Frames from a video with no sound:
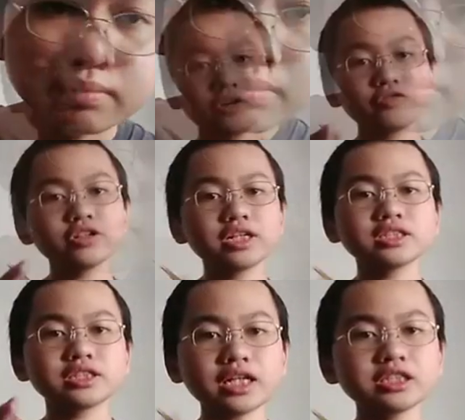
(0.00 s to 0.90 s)
If you are
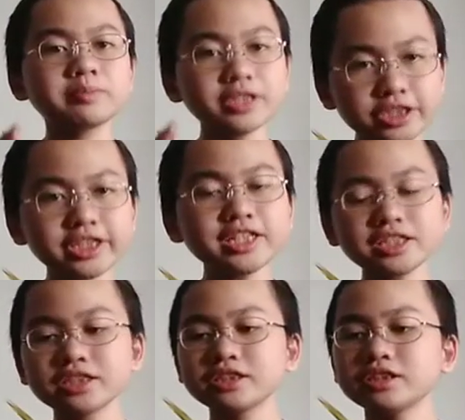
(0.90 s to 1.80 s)

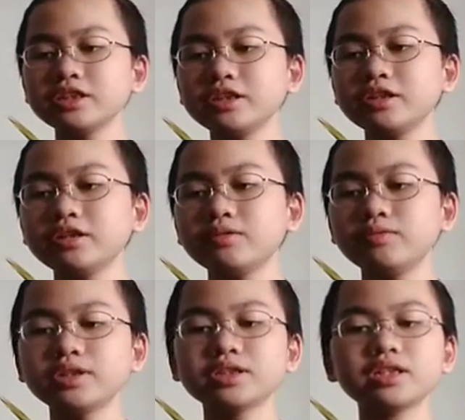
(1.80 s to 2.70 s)
suspicious
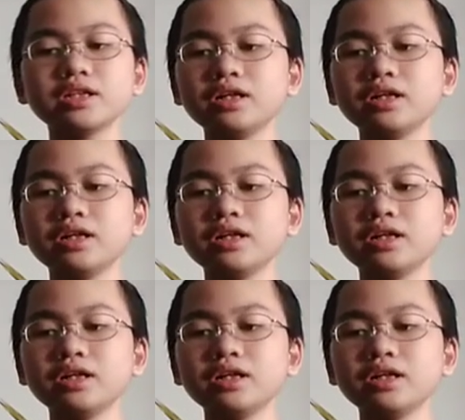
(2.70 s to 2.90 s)
with